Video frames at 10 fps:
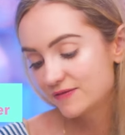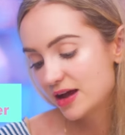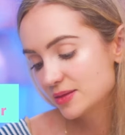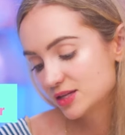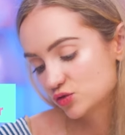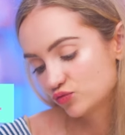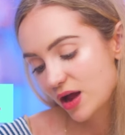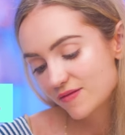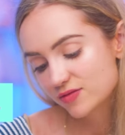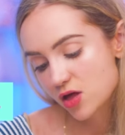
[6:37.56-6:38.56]
I found this
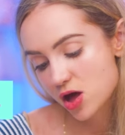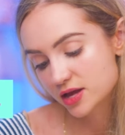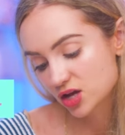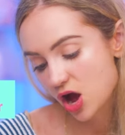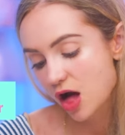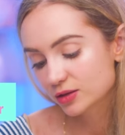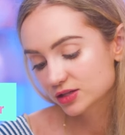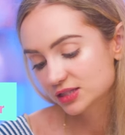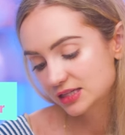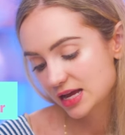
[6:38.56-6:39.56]
Revlon
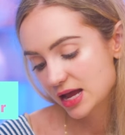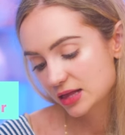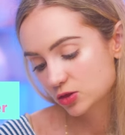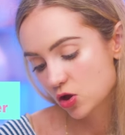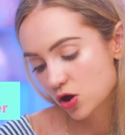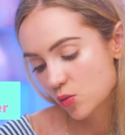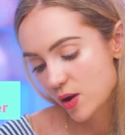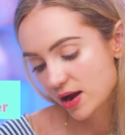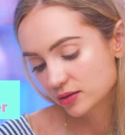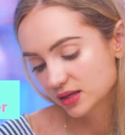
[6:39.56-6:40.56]
Color Stay
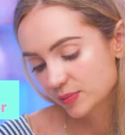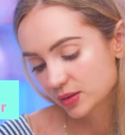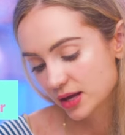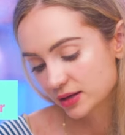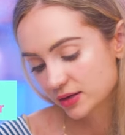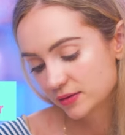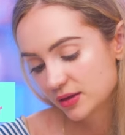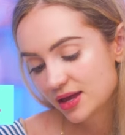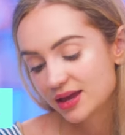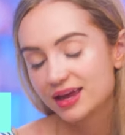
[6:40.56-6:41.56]
Longwear Lip Liner
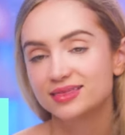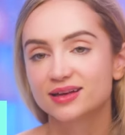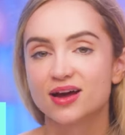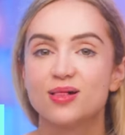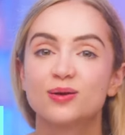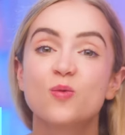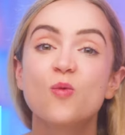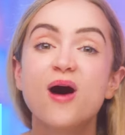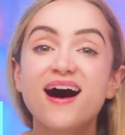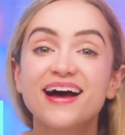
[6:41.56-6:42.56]
in the color
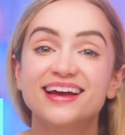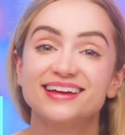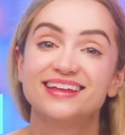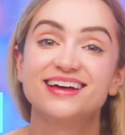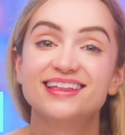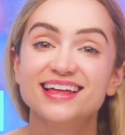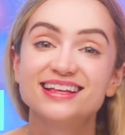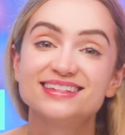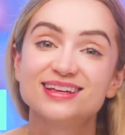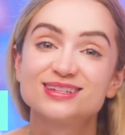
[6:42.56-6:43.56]
wine. I thought
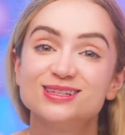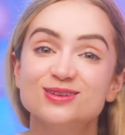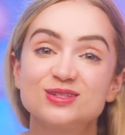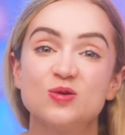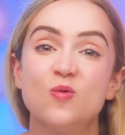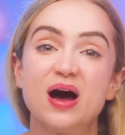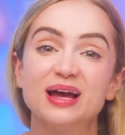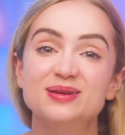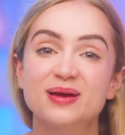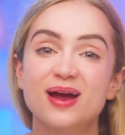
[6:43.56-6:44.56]
that sounds close to
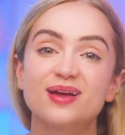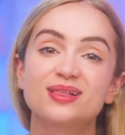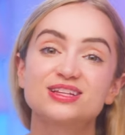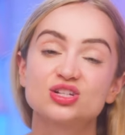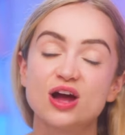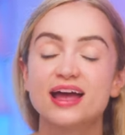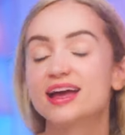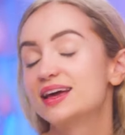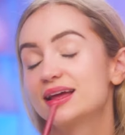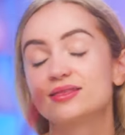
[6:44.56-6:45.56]
wineberry. Let's try
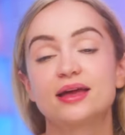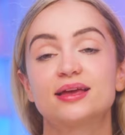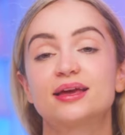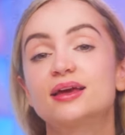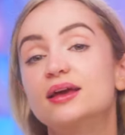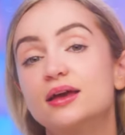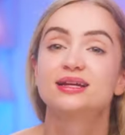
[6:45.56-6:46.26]
it. And I like it.